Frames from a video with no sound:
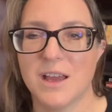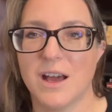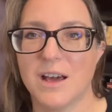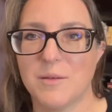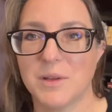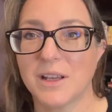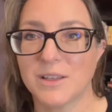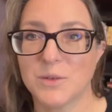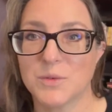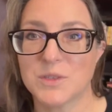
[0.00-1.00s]
and I
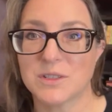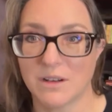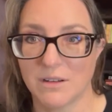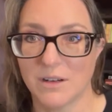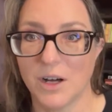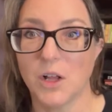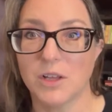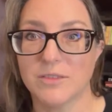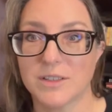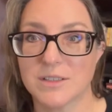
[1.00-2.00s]
used all
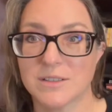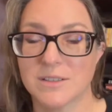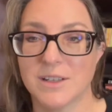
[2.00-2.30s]
of it.